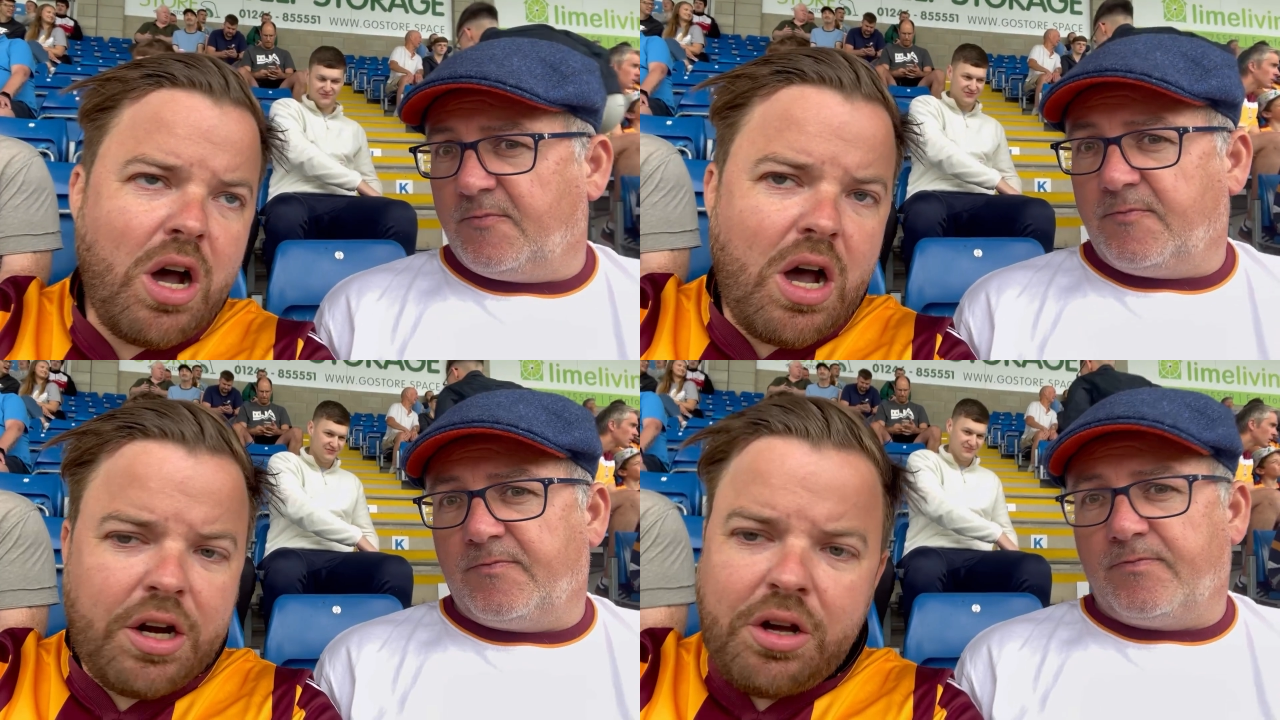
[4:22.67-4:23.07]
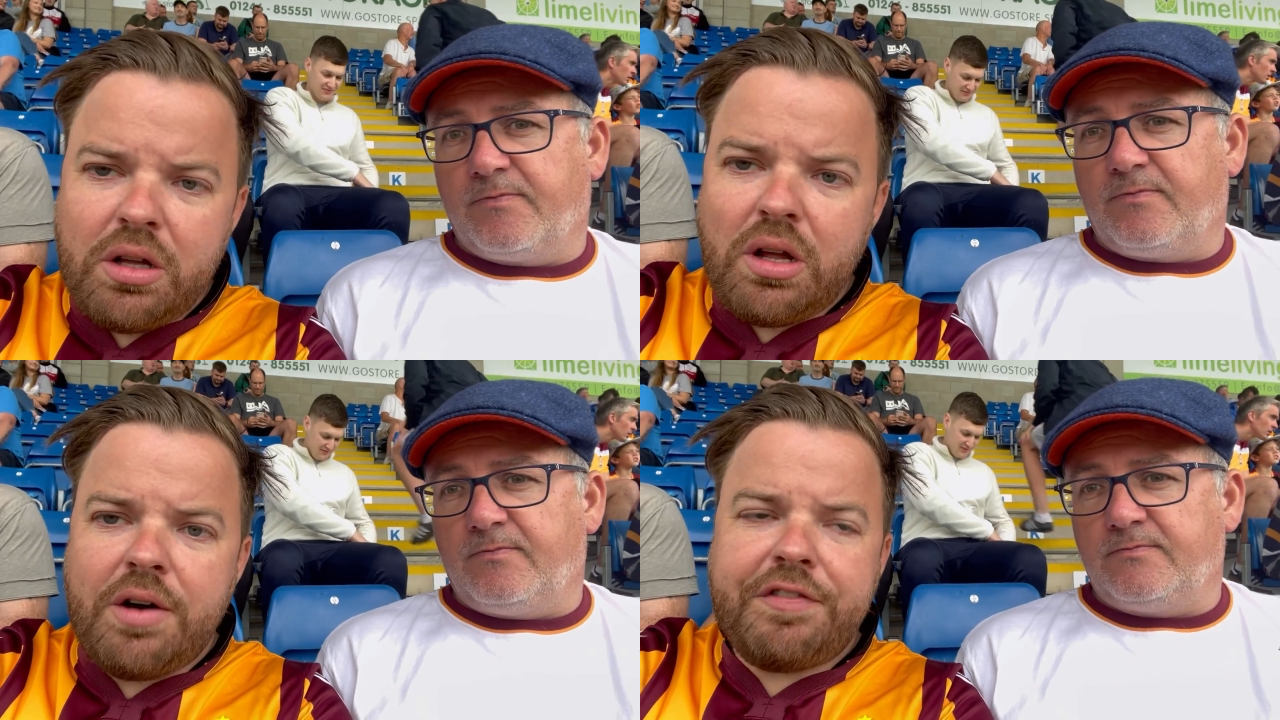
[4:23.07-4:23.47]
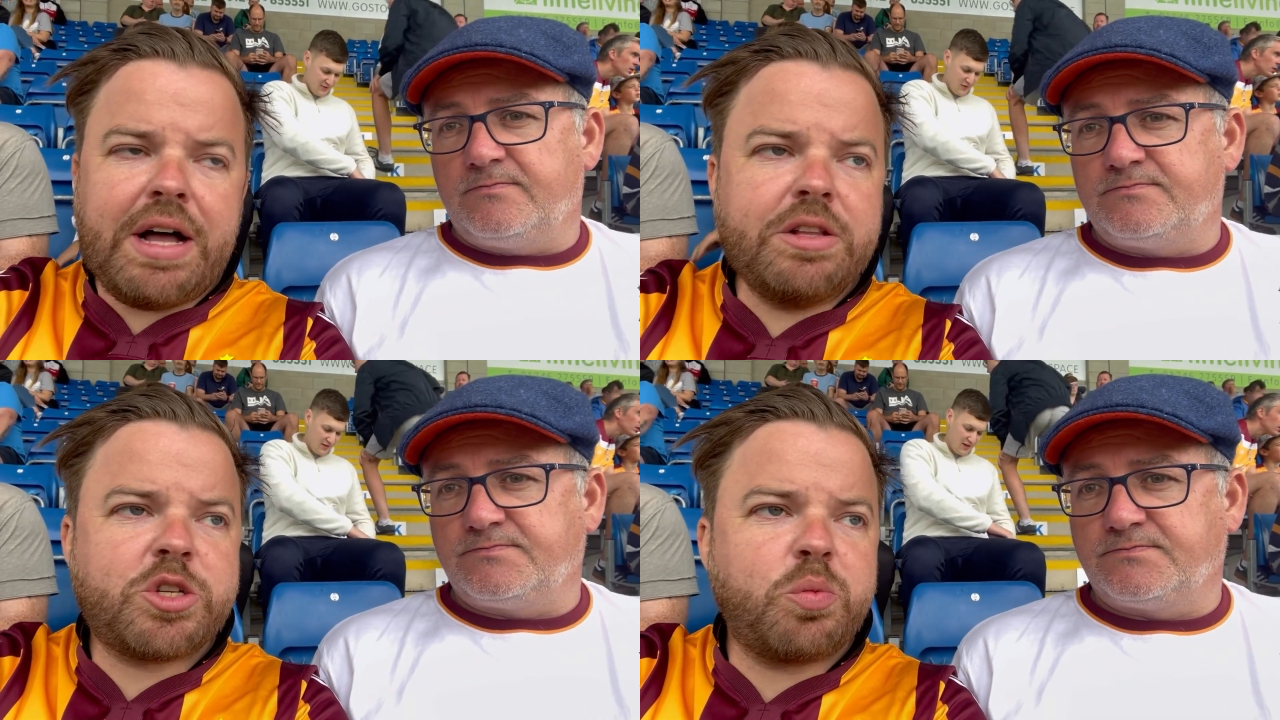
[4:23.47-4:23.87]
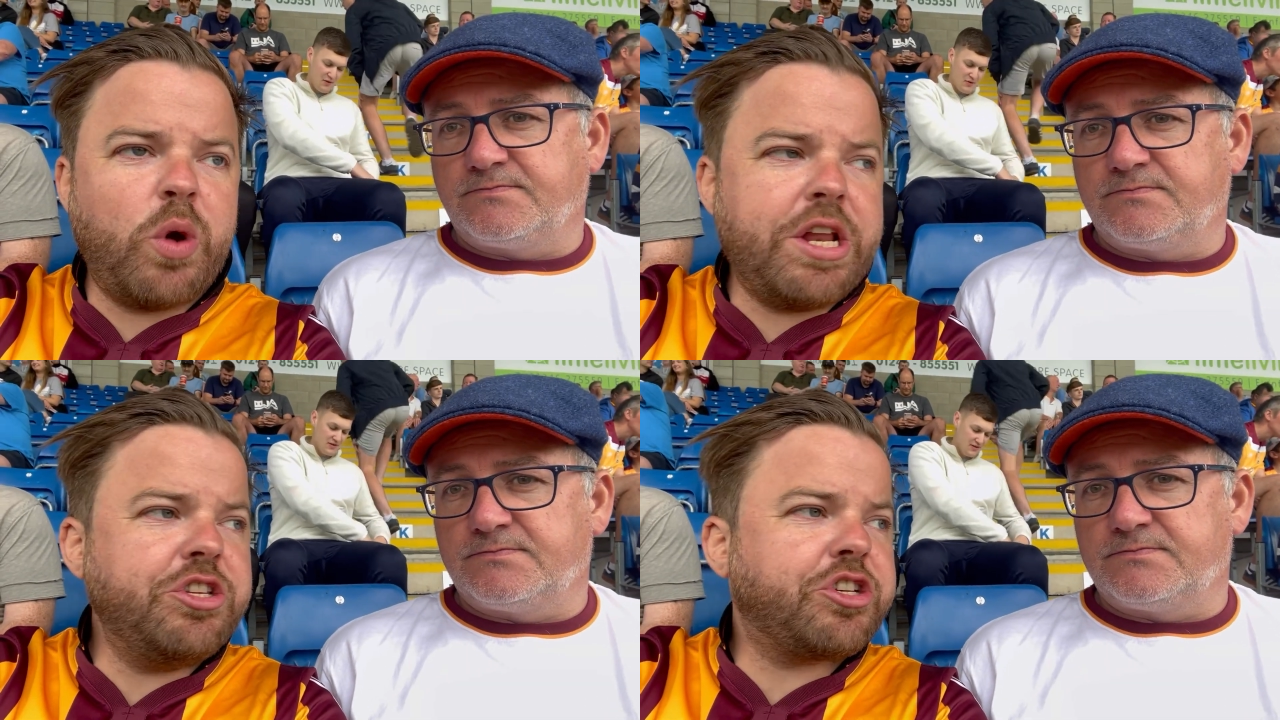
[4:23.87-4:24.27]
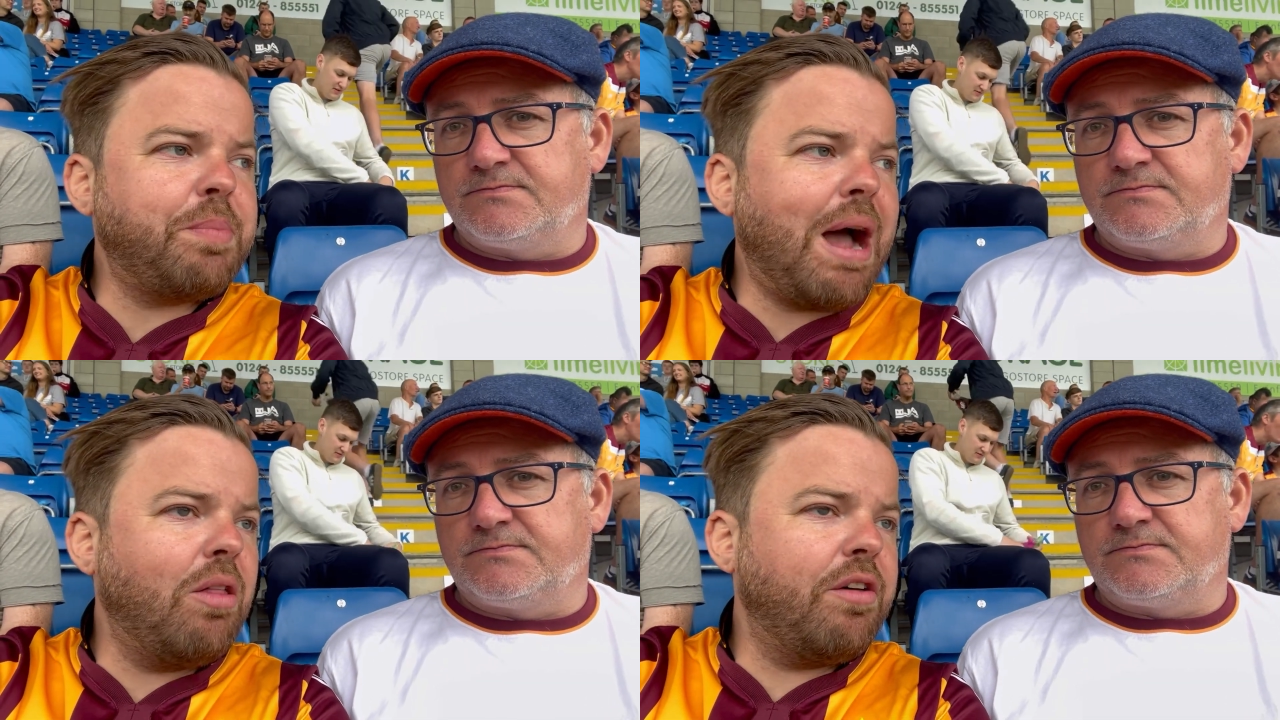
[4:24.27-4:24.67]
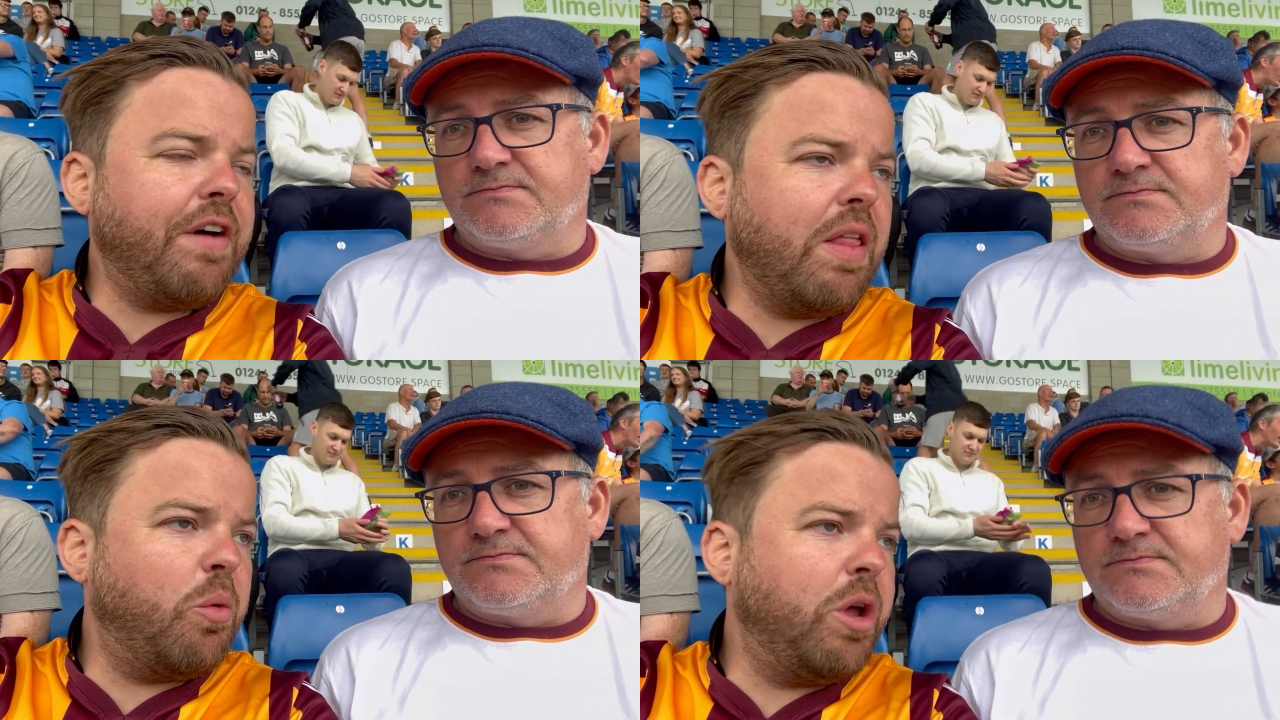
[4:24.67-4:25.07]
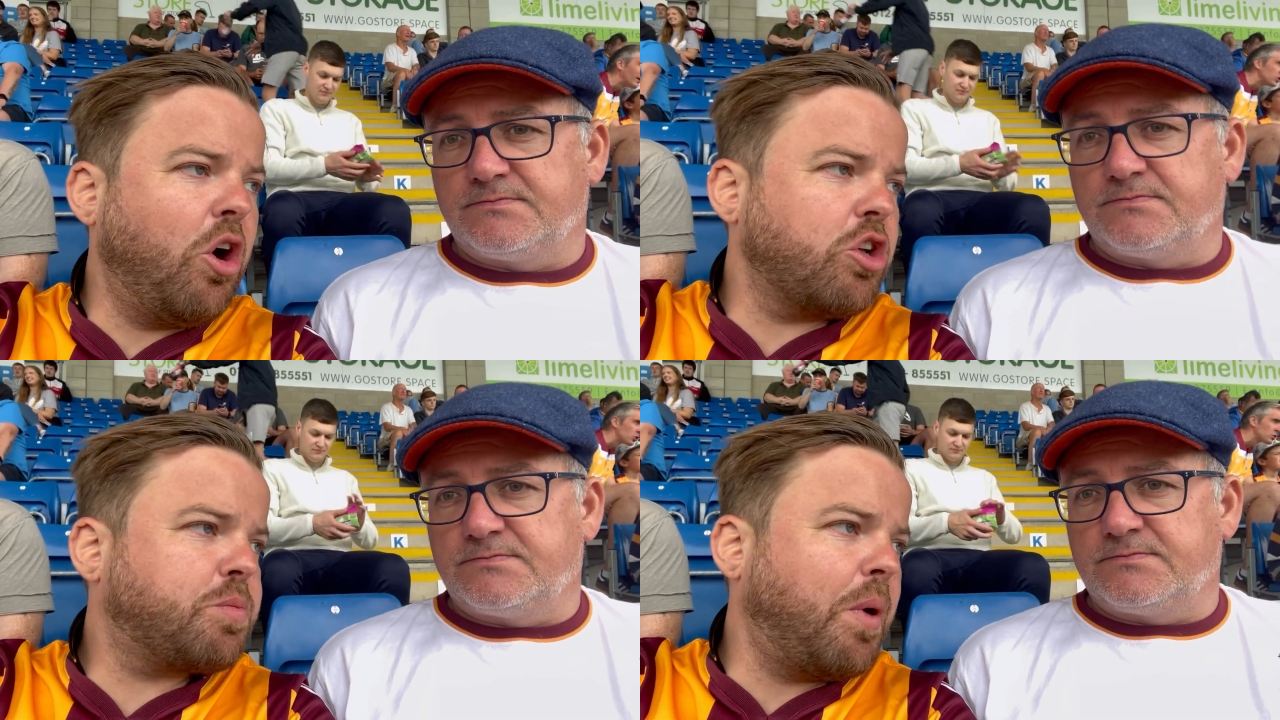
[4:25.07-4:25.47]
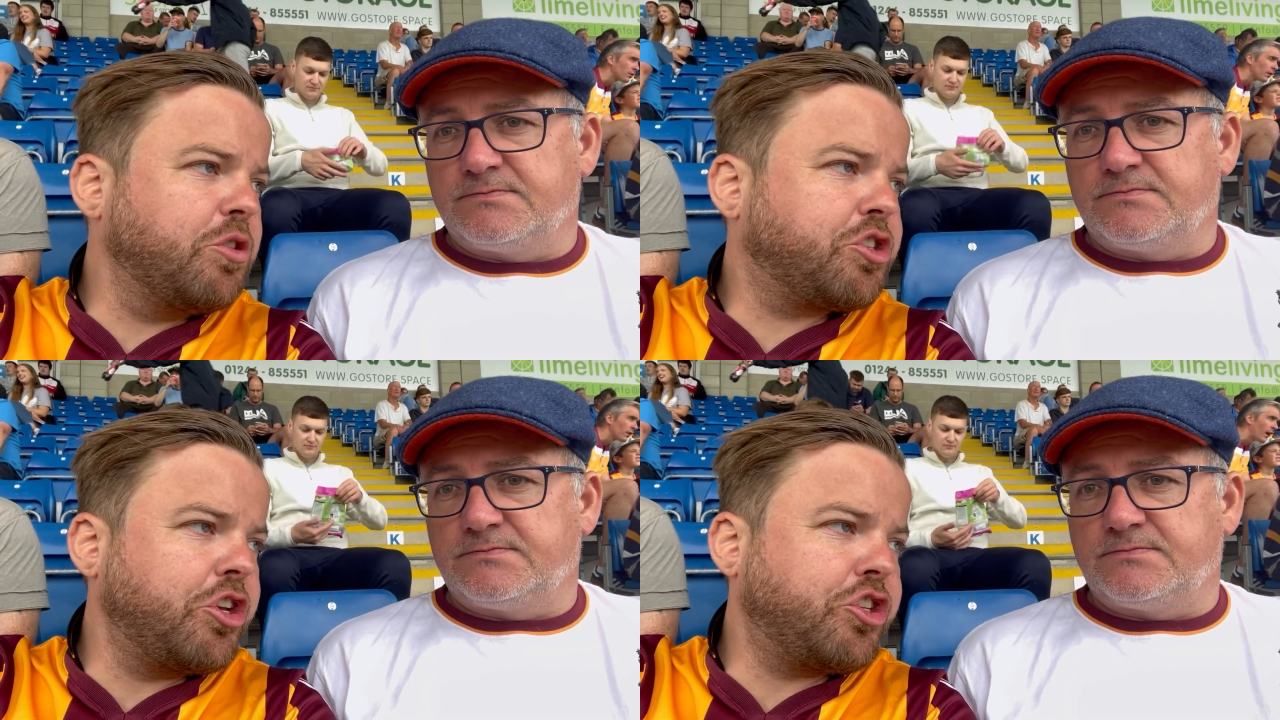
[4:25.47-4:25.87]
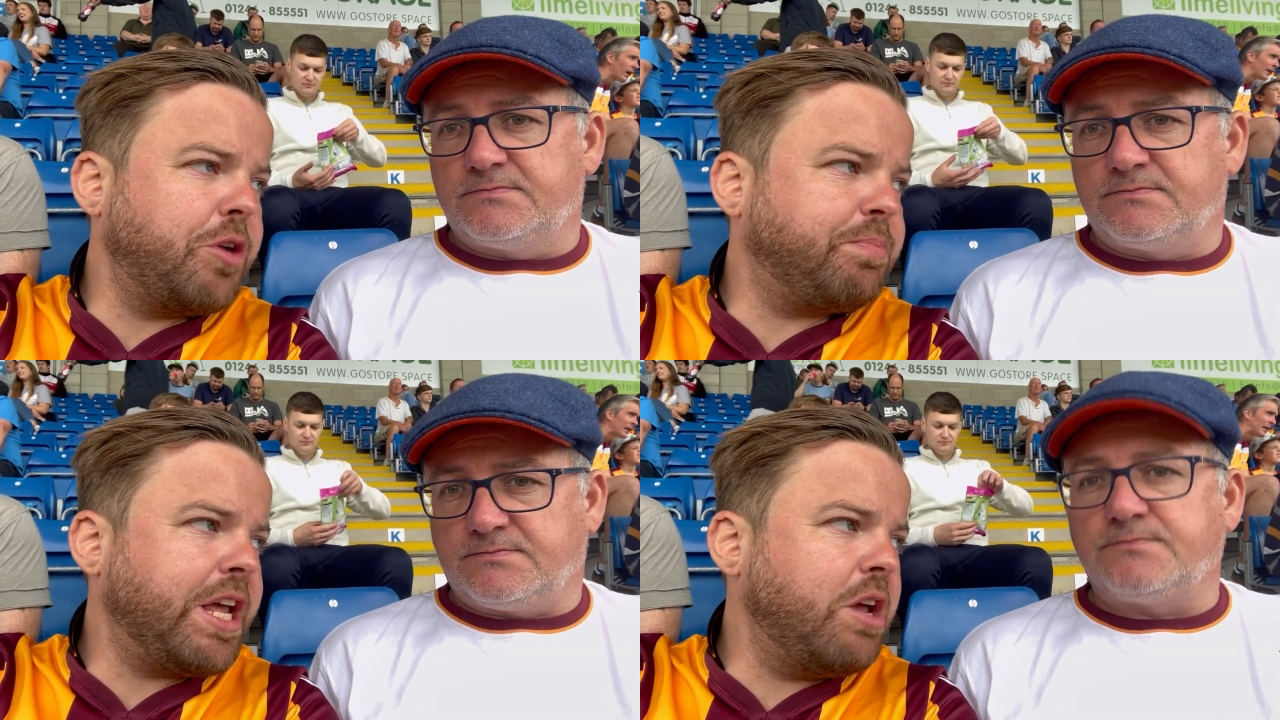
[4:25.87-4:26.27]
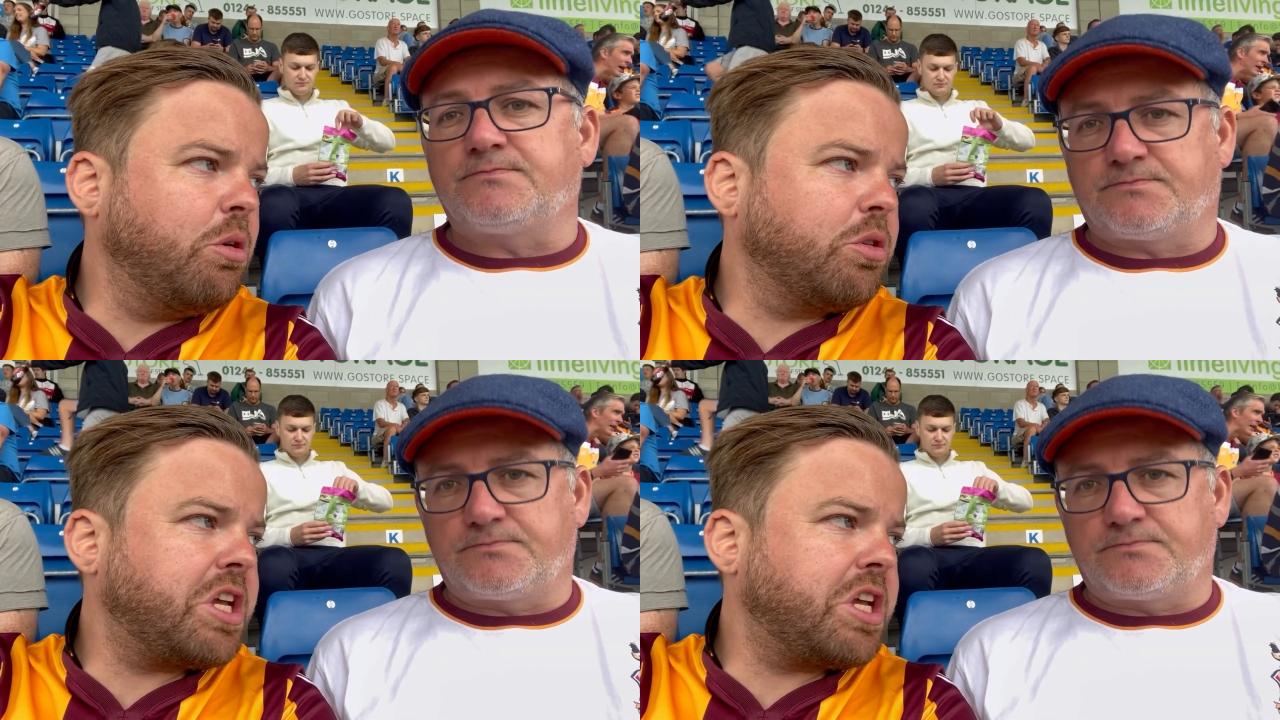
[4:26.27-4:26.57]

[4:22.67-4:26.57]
Speaker 1: I know a lot of fans whinge about the fact that we have got sponsorship deals